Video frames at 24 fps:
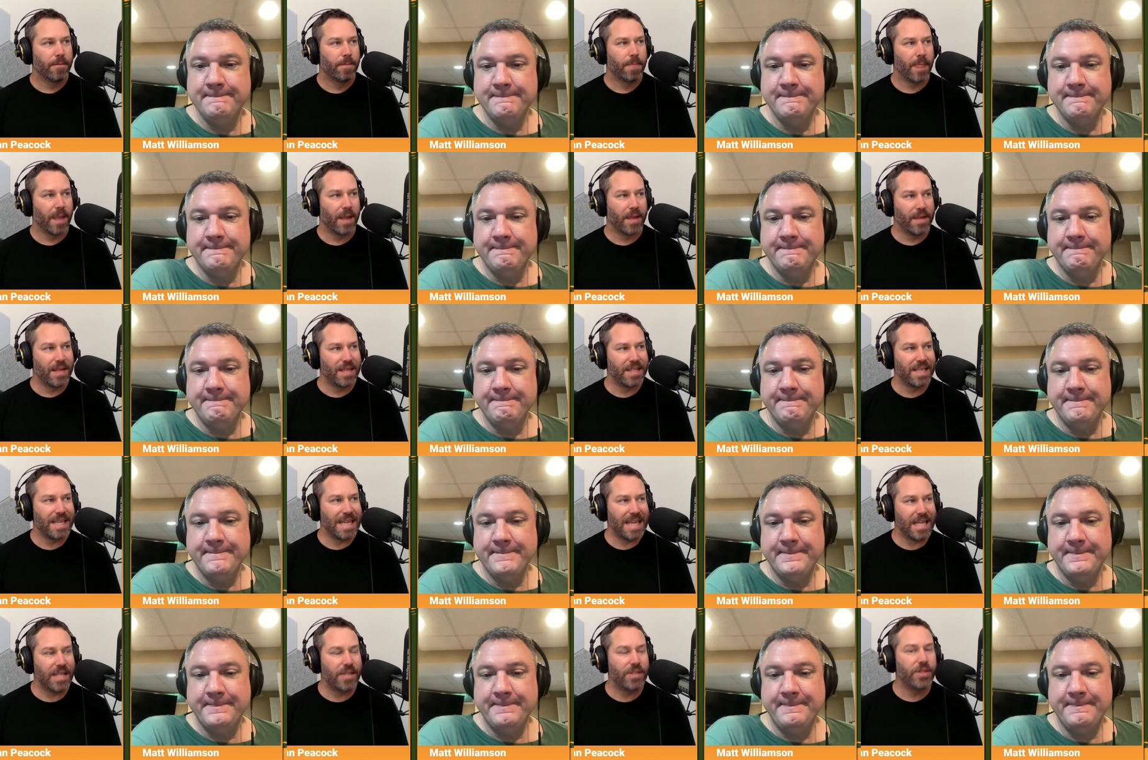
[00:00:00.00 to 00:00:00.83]
Speaker 1: i think it's
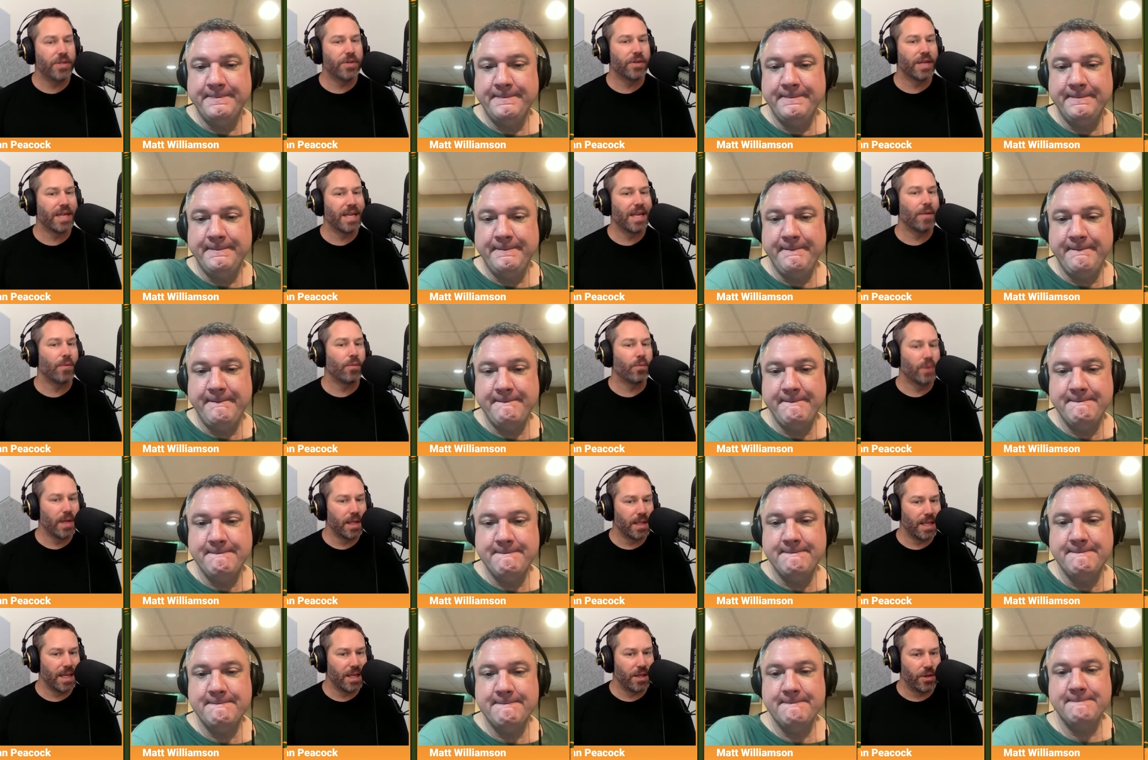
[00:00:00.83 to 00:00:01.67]
easier to get
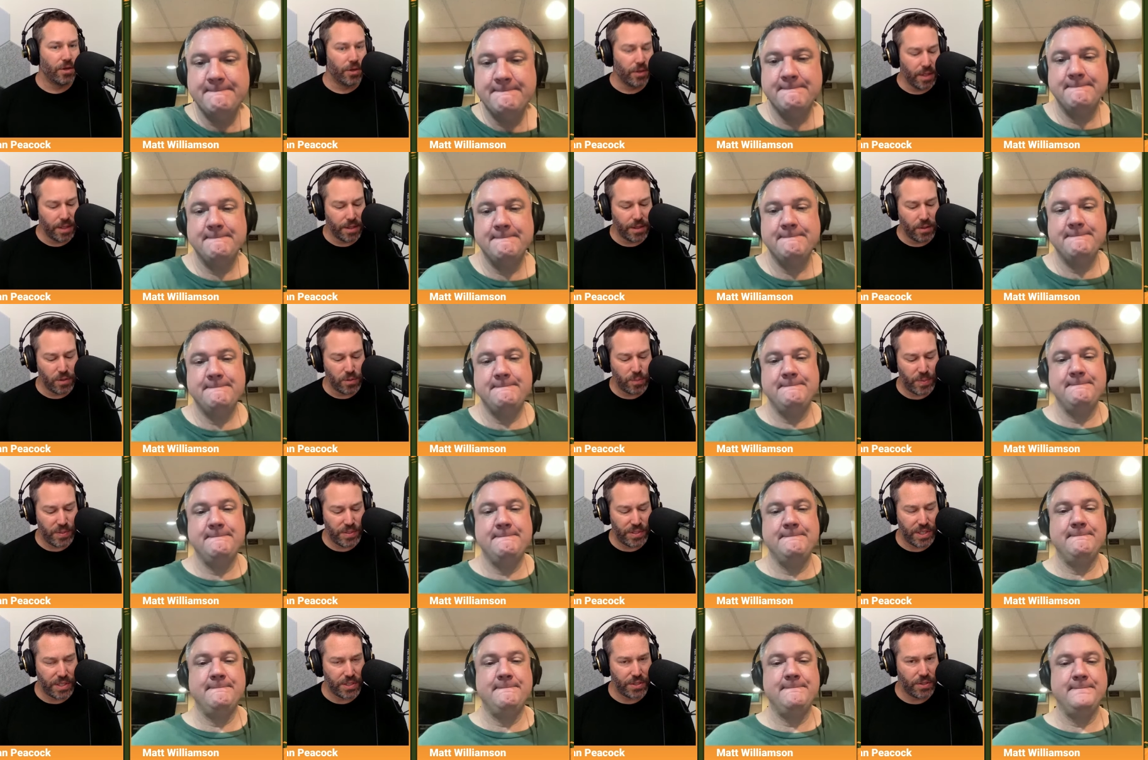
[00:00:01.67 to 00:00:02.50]
really good at those
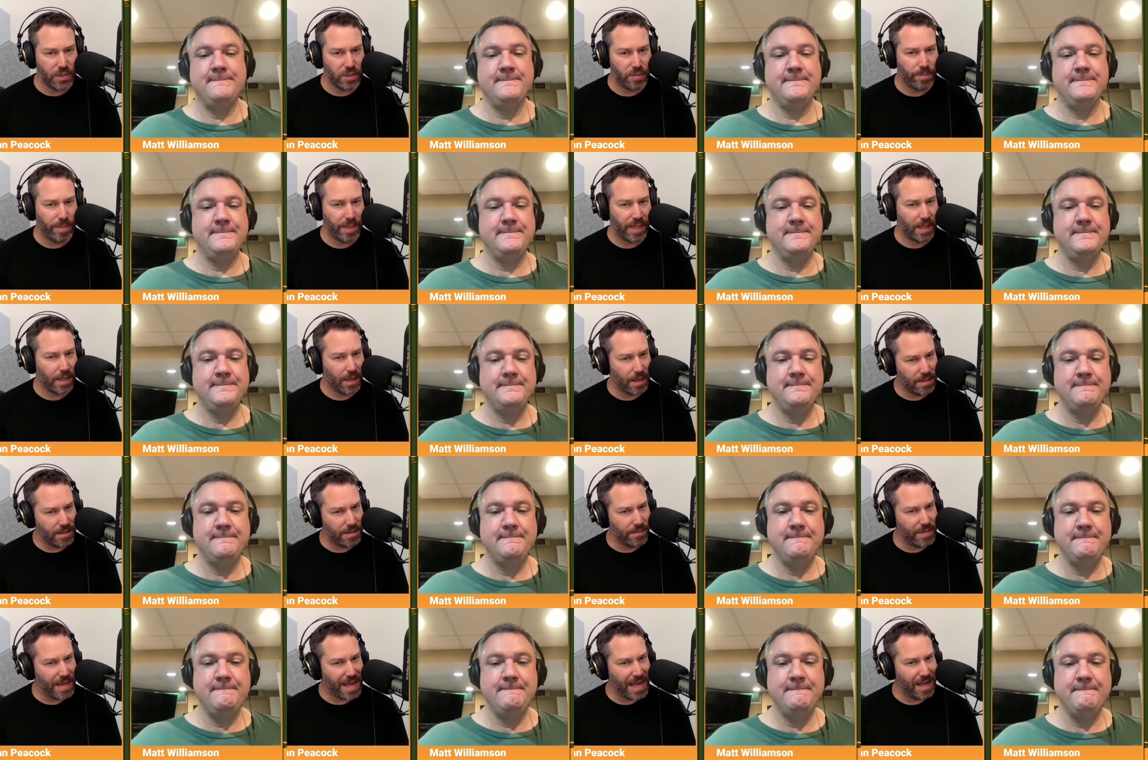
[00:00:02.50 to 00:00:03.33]
positions
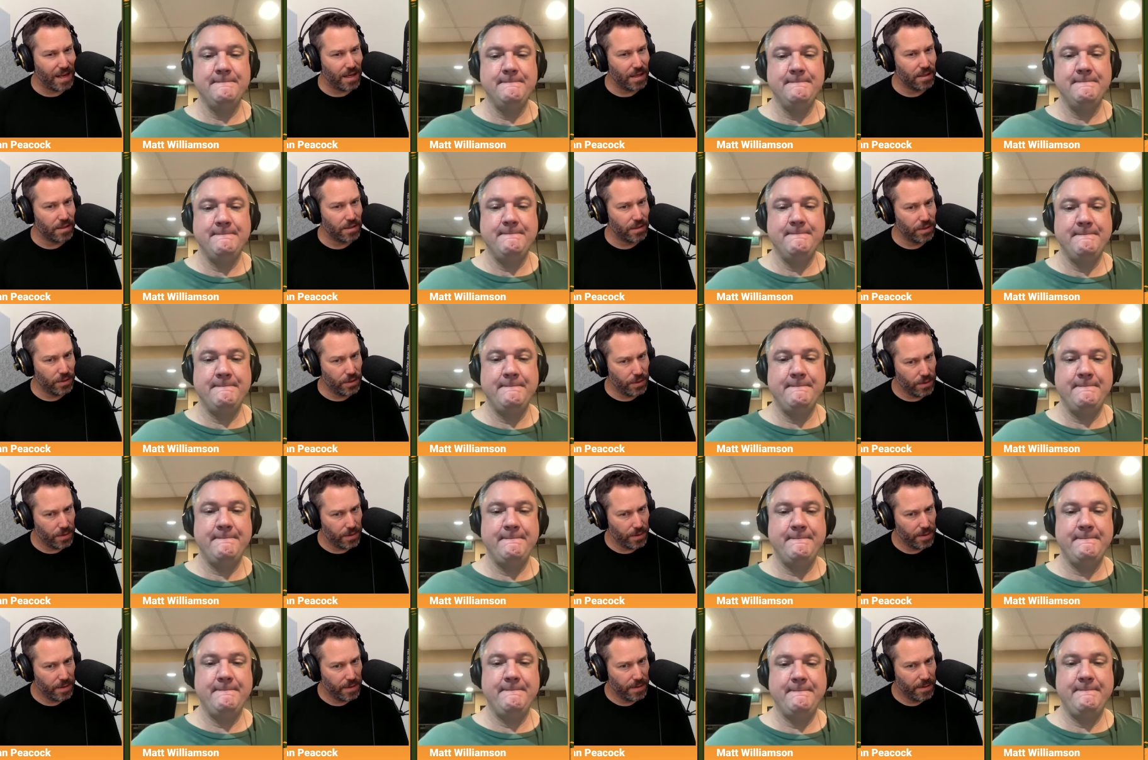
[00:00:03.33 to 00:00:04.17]
because of that
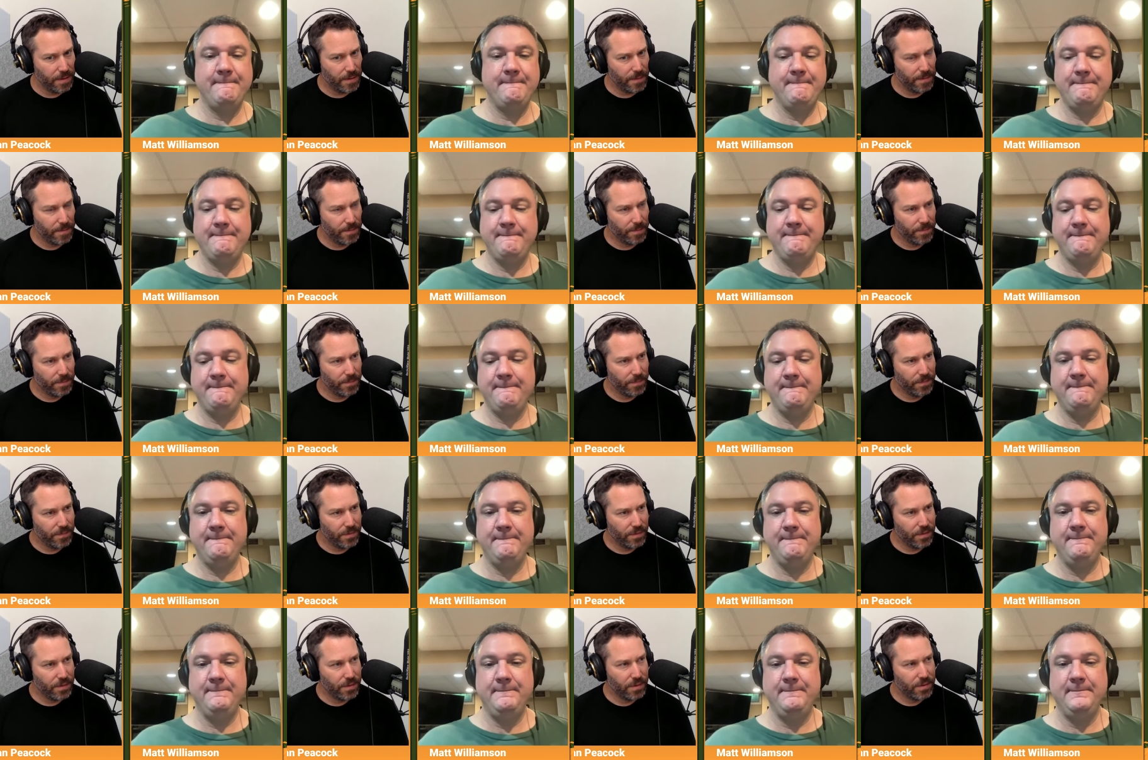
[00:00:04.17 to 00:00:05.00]
too
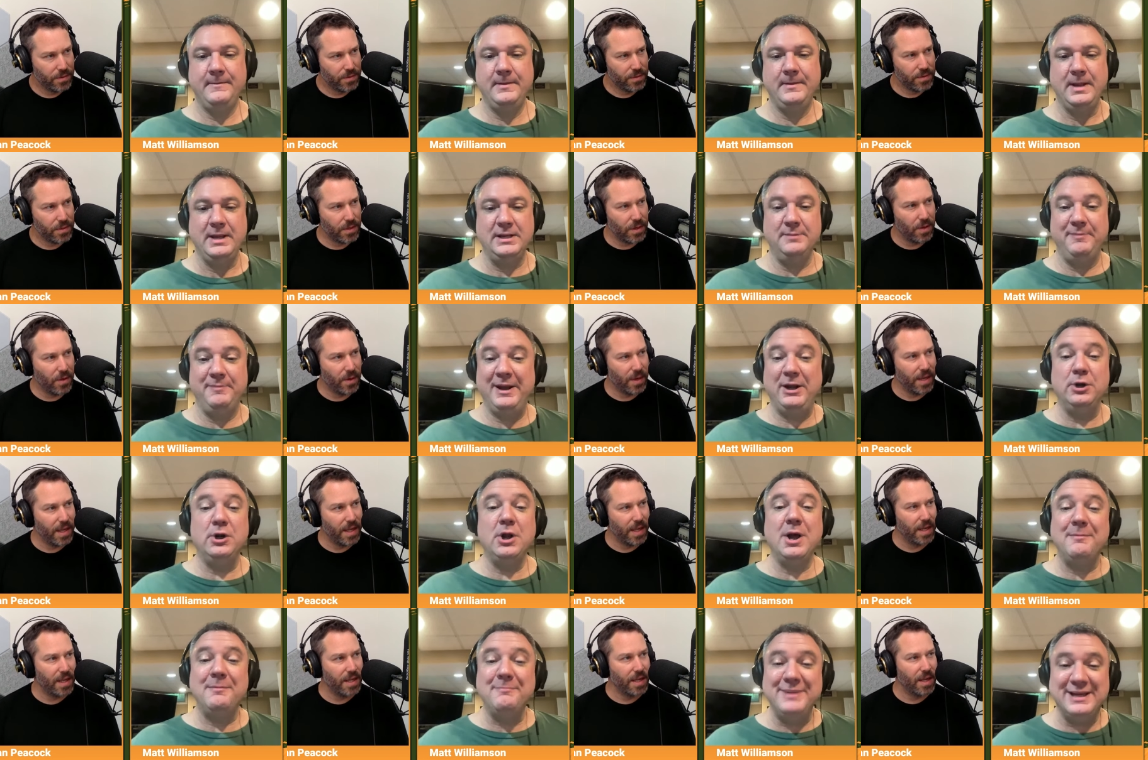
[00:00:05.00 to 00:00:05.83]
so you
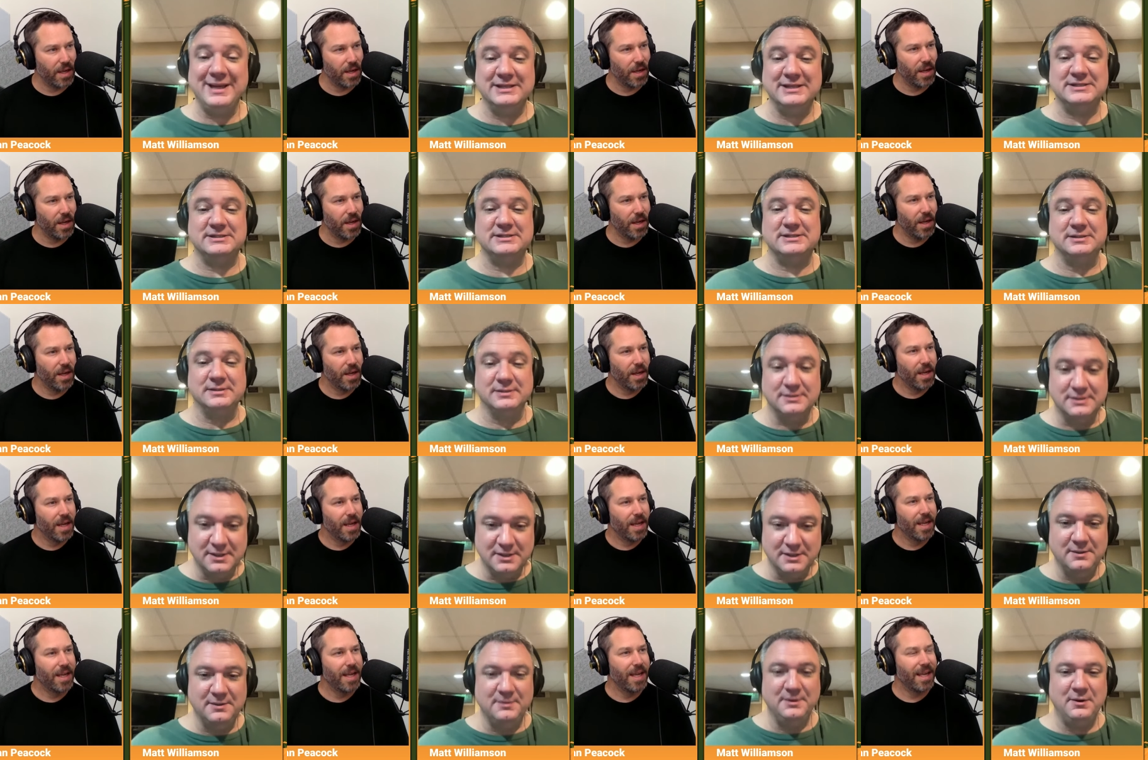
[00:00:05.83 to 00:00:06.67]
better it, not
Speaker 2: miss
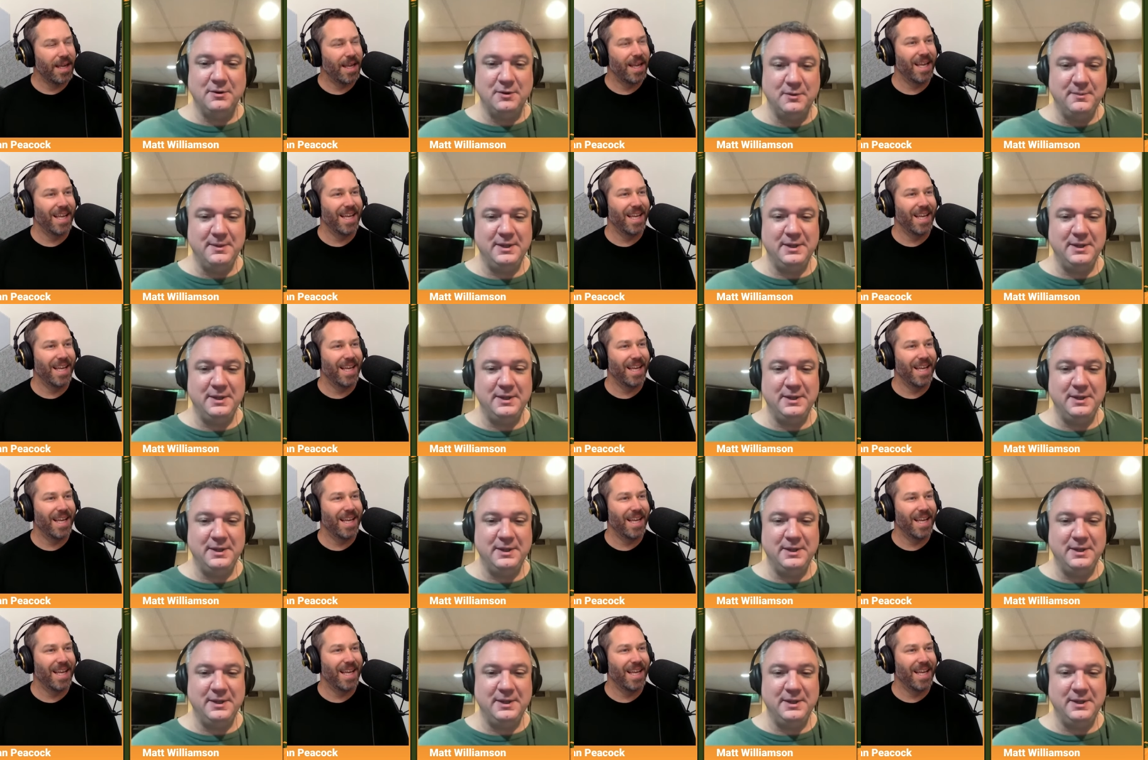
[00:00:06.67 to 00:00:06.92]
you know what I